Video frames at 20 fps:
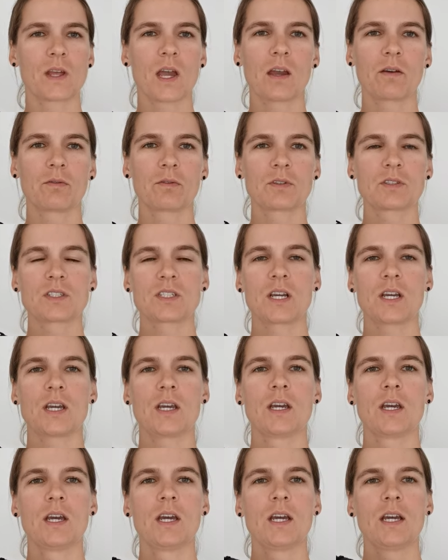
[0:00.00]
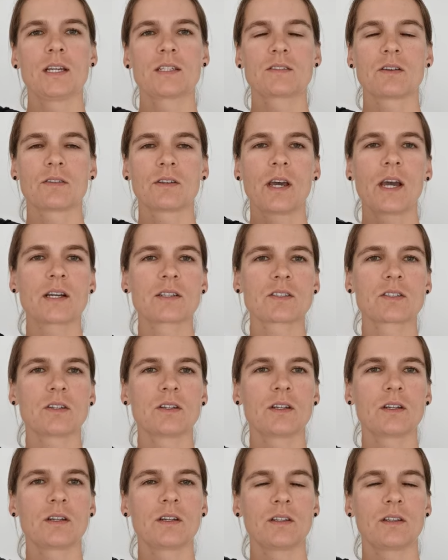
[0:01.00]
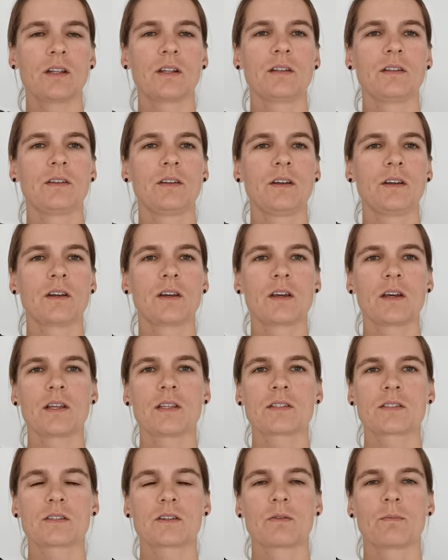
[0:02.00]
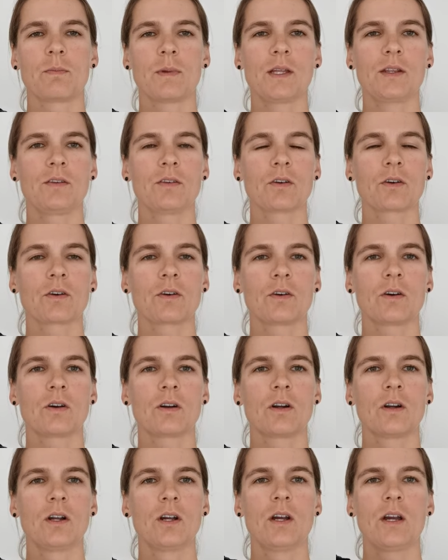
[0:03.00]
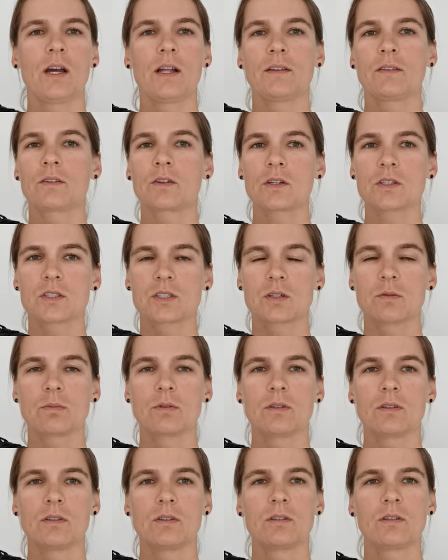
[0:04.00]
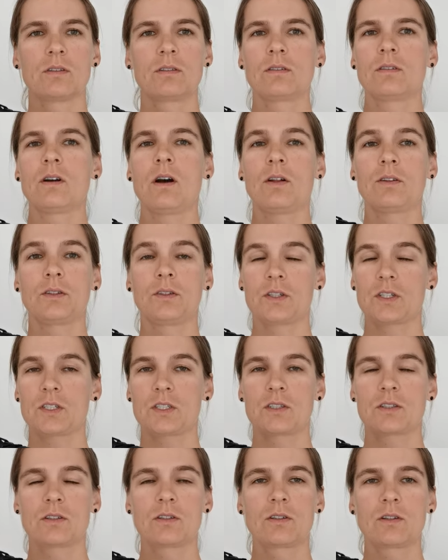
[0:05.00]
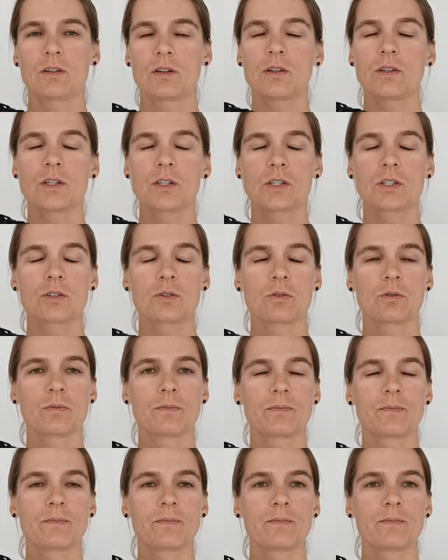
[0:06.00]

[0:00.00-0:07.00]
I would say it's not excelling in anything, it's a mediocre and trustable Adidas running shoe.